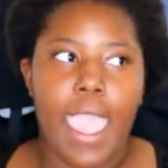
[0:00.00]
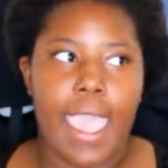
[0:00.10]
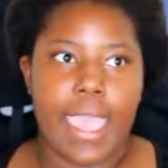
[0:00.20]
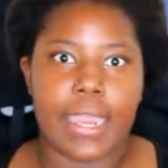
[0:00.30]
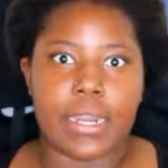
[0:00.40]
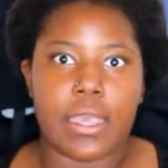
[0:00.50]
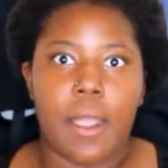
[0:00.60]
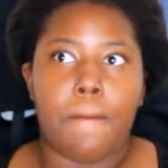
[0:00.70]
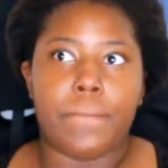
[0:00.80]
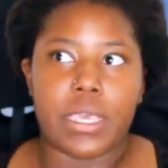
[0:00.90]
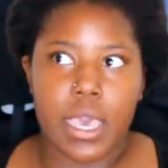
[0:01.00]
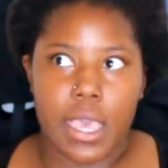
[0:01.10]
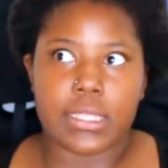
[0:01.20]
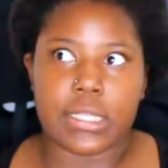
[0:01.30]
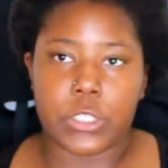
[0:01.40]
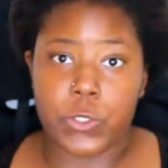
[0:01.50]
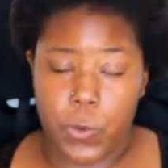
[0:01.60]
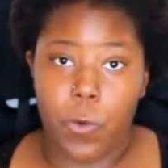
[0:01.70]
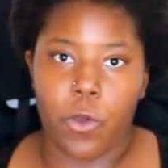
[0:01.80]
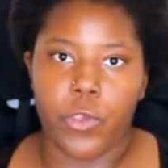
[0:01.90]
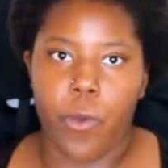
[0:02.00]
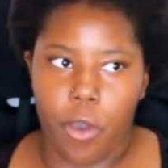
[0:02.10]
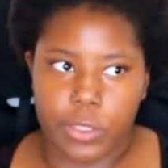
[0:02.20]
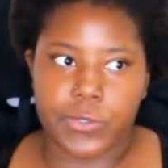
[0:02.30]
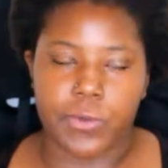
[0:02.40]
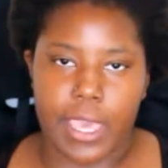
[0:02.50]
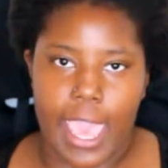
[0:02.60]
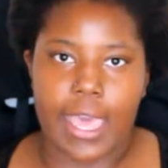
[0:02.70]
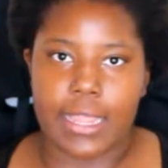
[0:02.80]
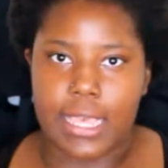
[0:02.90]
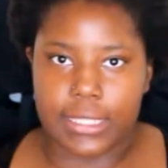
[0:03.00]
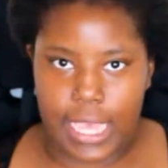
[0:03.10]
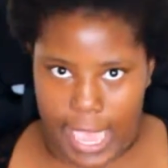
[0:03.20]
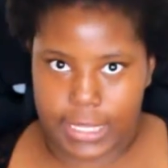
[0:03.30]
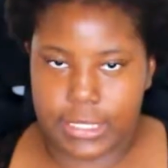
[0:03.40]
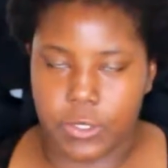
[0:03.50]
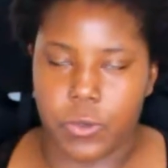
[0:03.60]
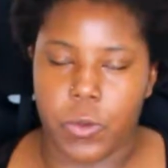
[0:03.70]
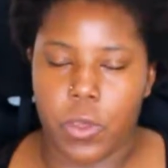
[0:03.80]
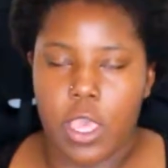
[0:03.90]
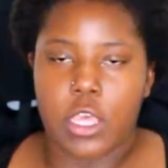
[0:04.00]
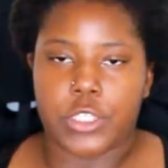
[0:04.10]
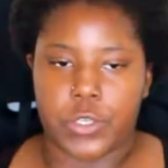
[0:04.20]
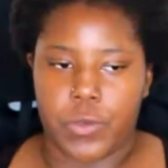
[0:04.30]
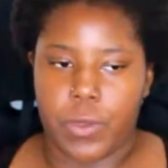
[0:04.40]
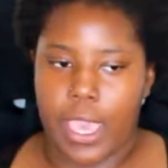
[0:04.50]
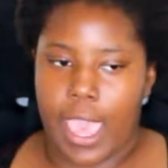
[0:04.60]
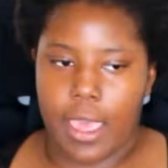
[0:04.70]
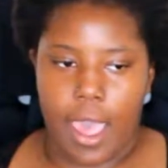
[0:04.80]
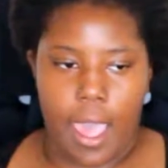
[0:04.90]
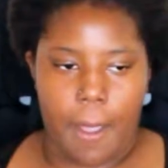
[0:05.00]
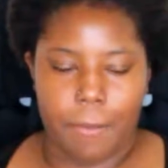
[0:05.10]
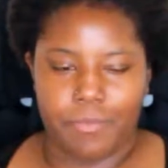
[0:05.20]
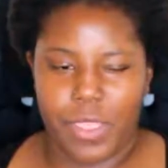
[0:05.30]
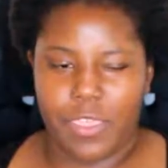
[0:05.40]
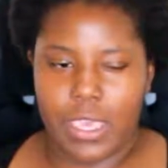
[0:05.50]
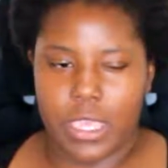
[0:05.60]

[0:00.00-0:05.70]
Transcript: And because it's school, you also get like tests, so you get I think